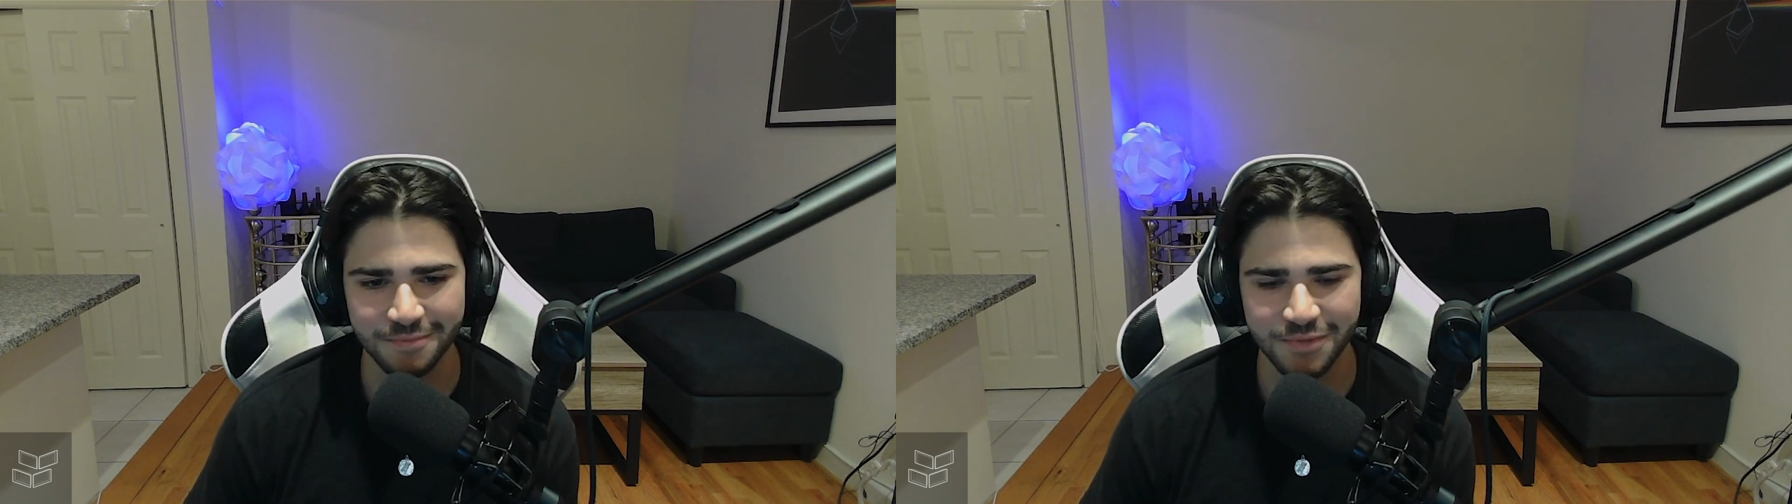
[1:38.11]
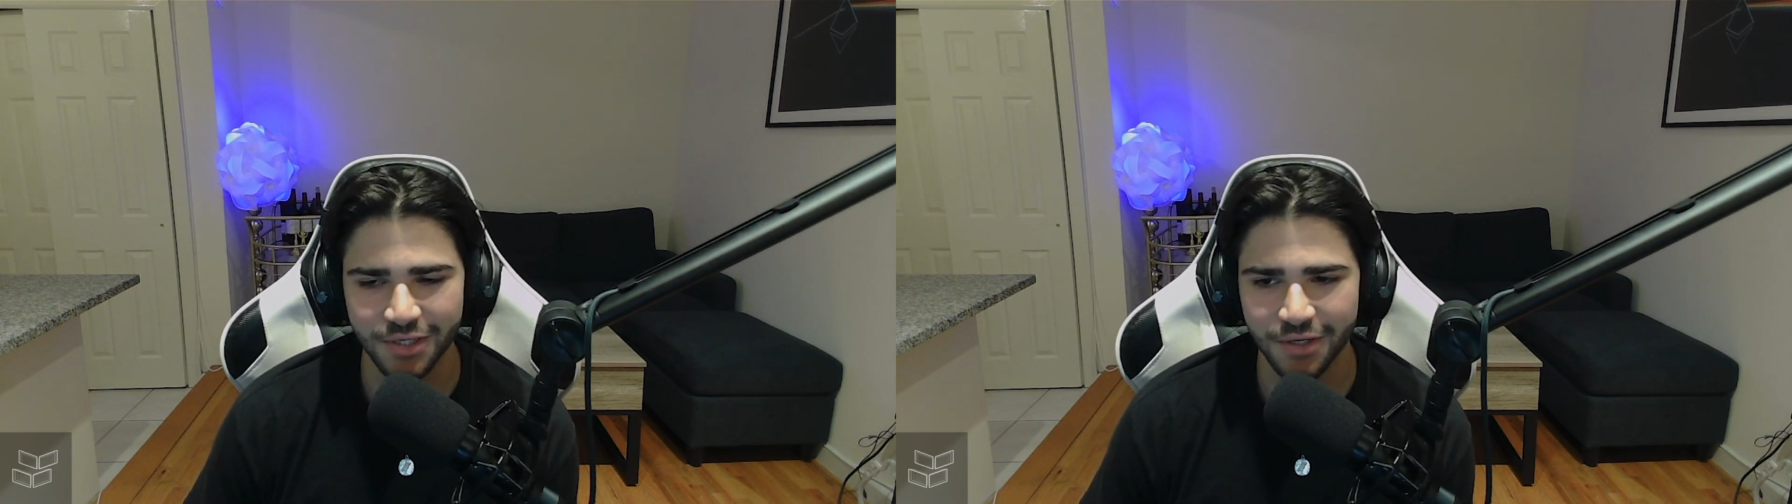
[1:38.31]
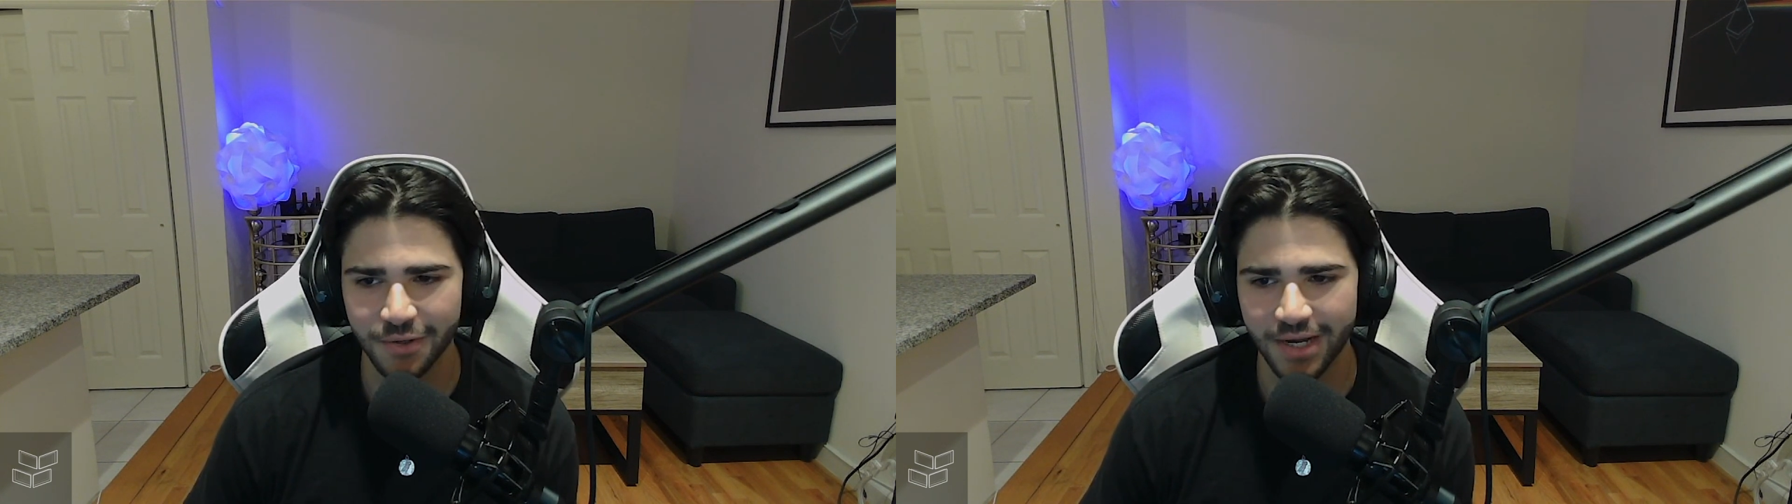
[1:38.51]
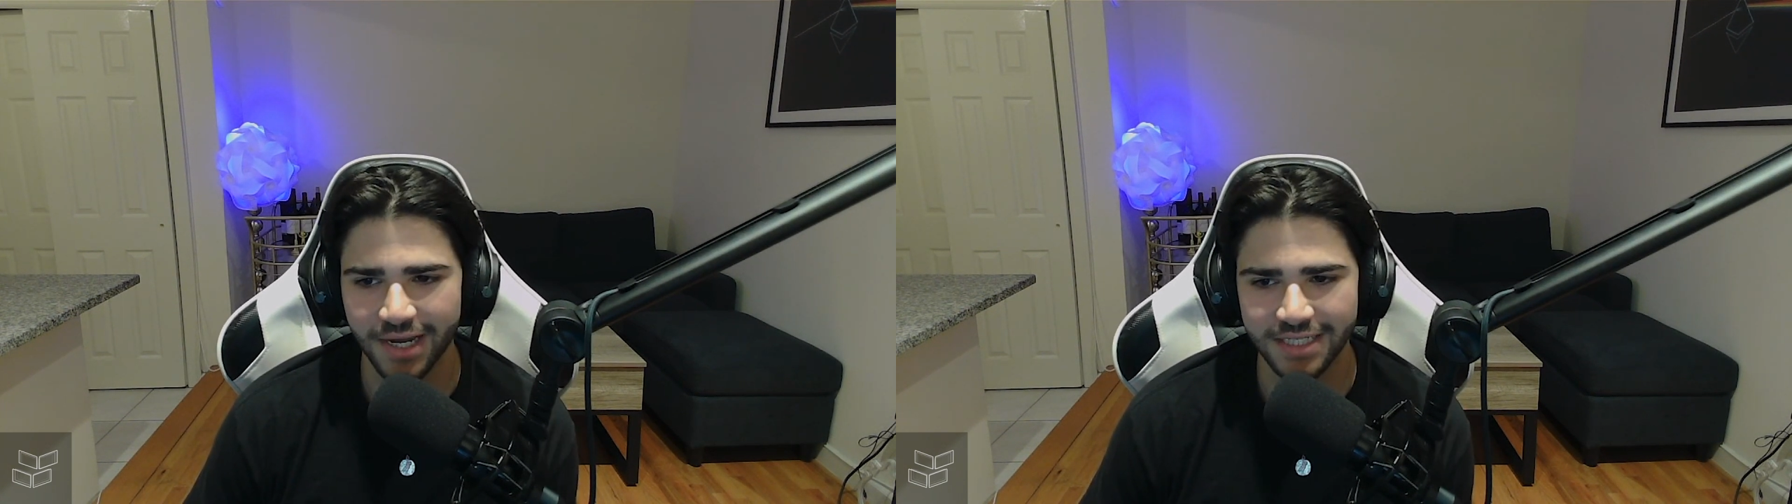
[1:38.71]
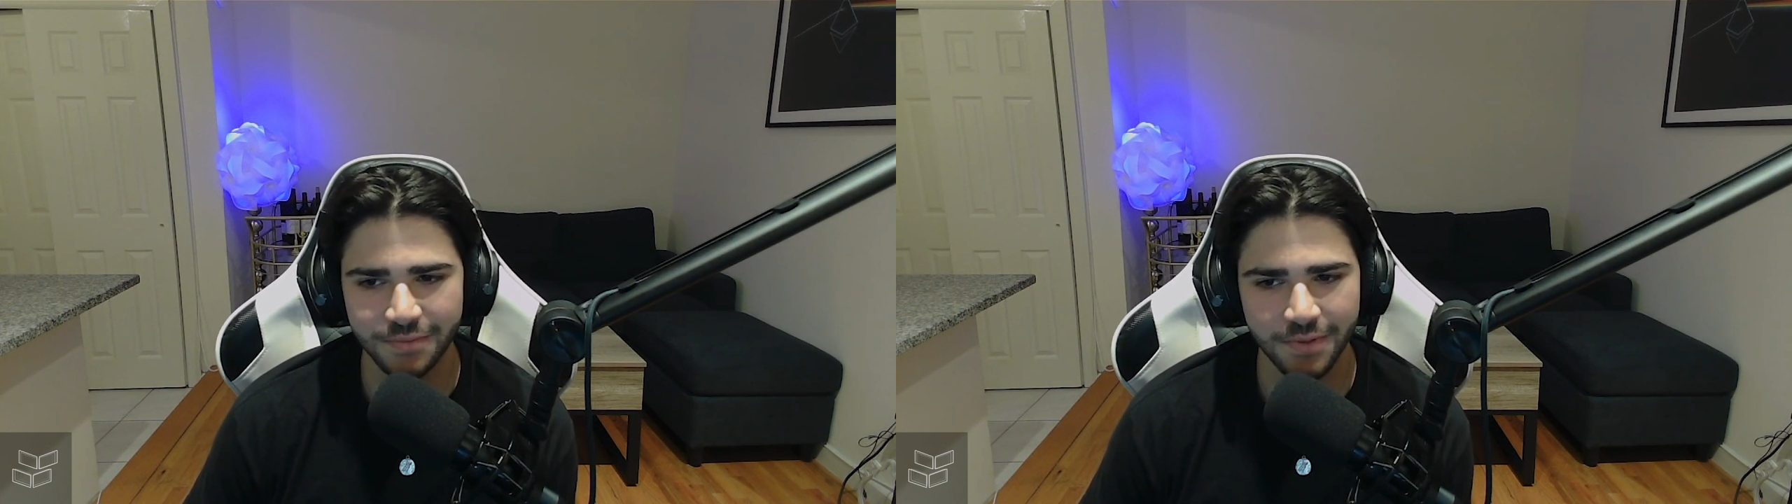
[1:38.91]
So I
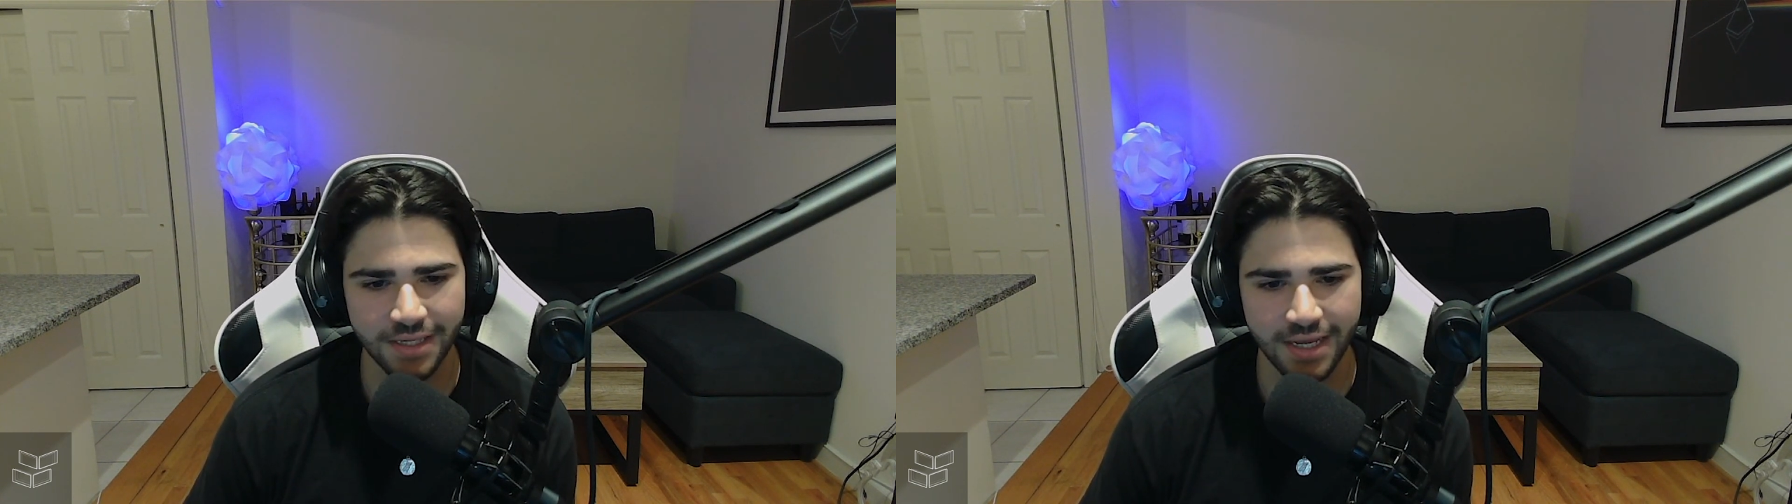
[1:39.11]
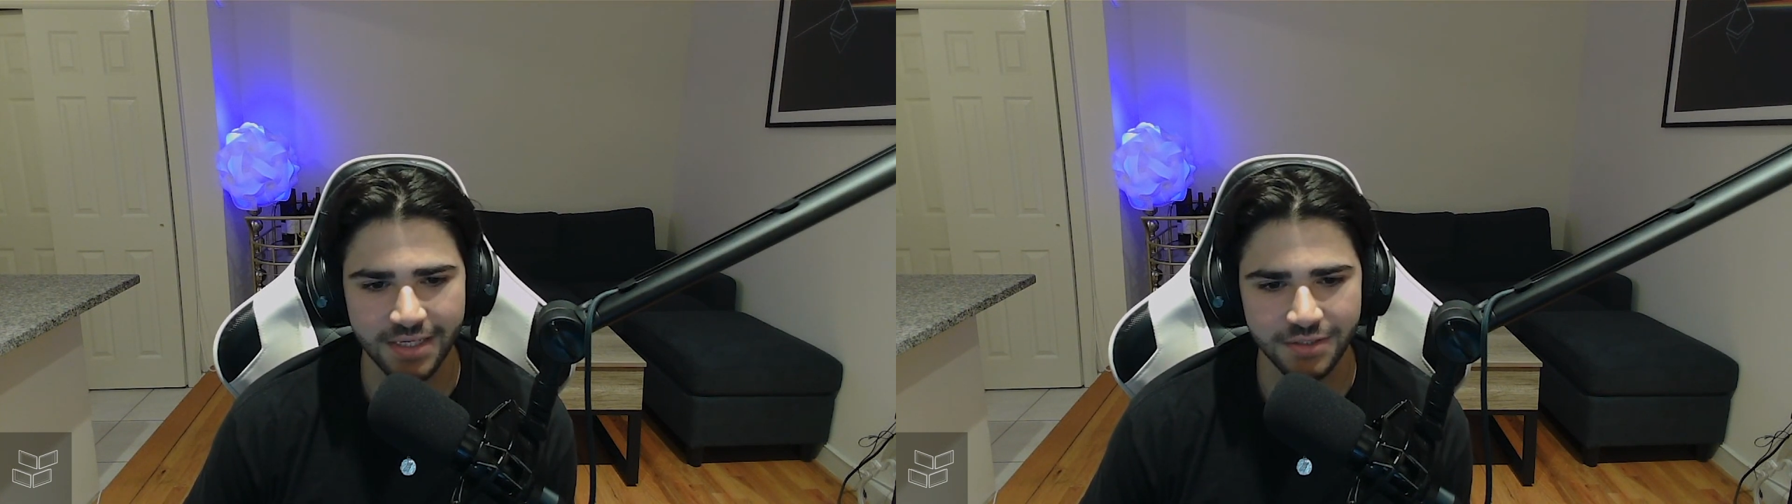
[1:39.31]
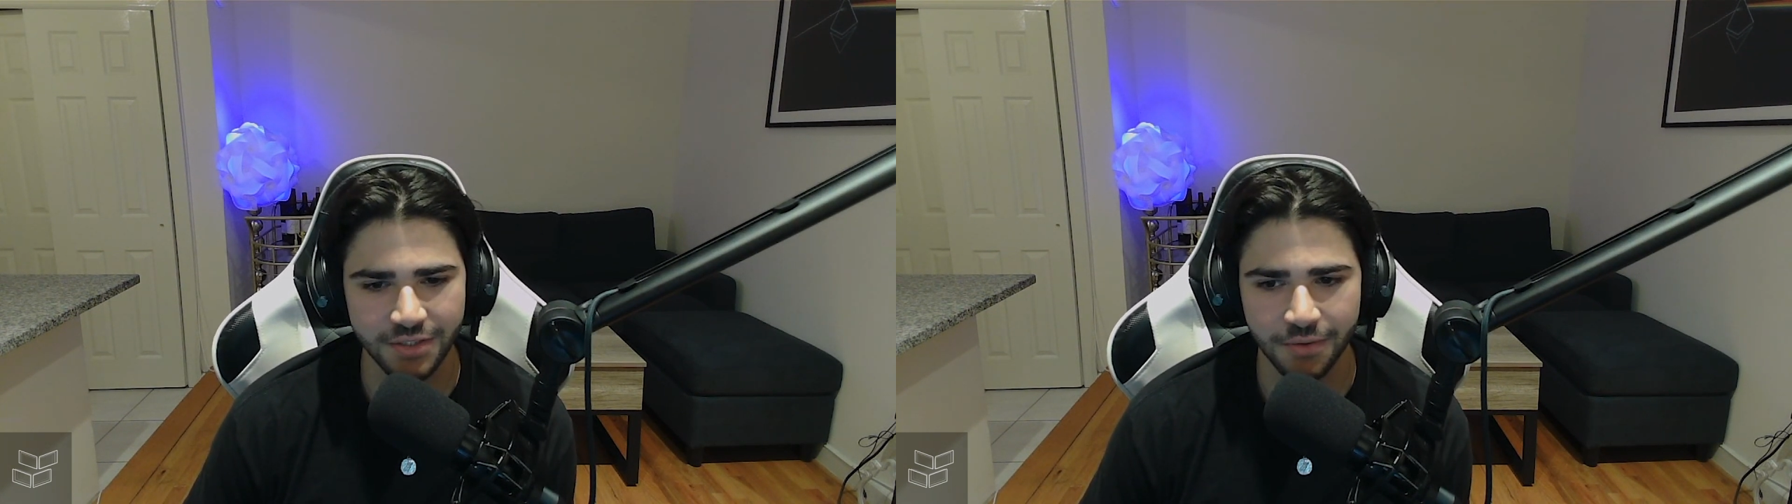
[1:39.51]
guess I wanted to ask,